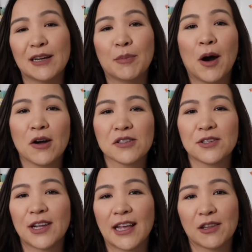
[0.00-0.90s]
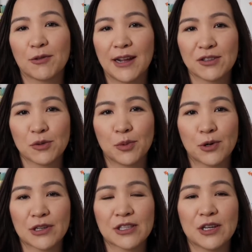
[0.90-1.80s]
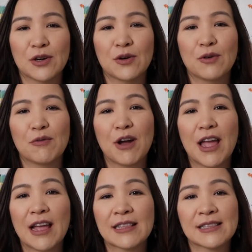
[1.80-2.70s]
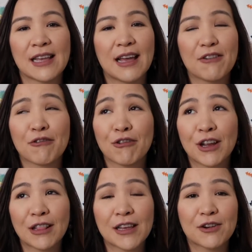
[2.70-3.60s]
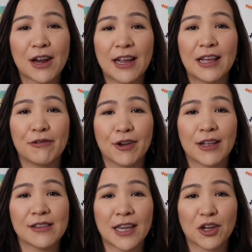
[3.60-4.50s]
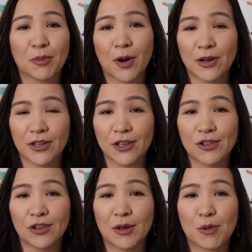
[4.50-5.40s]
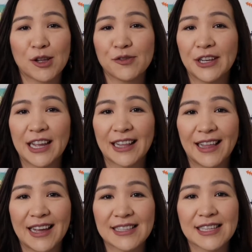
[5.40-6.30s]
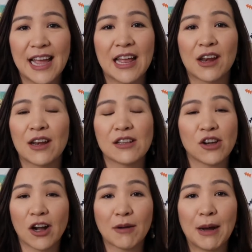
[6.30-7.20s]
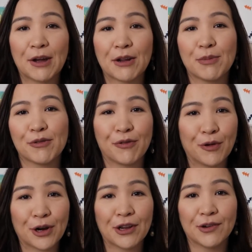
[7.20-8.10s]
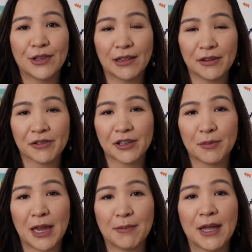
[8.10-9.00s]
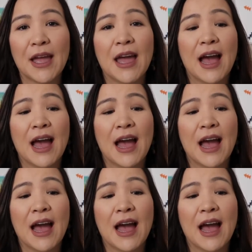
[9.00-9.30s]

tip, also get the right support. So it's really great if you can take your partner to the breastfeeding class and talk about it before you deliver the baby,